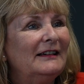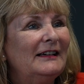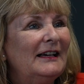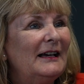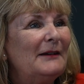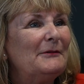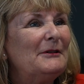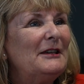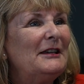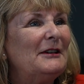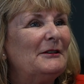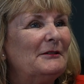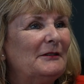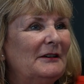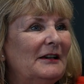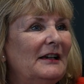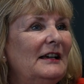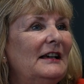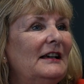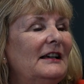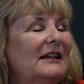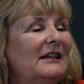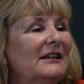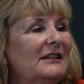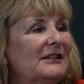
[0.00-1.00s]
how are you?
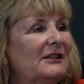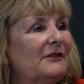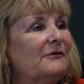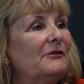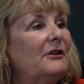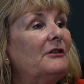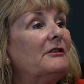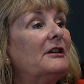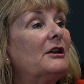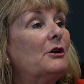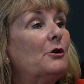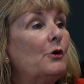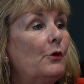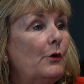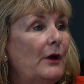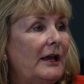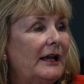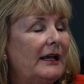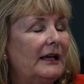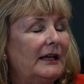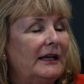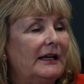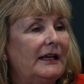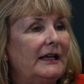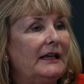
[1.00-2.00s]
So very
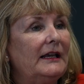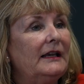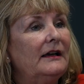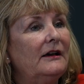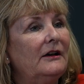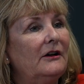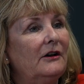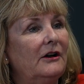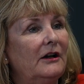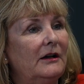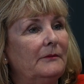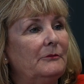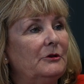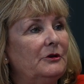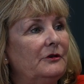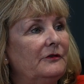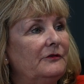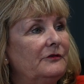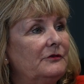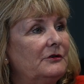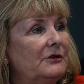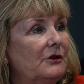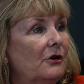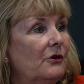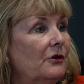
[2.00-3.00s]
quickly, I
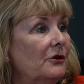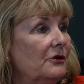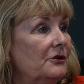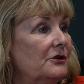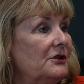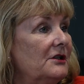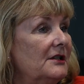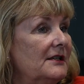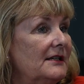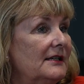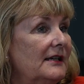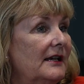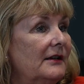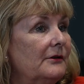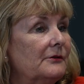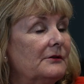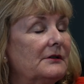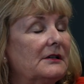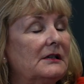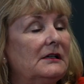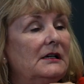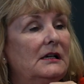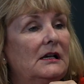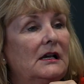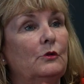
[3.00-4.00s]
moved on to sales.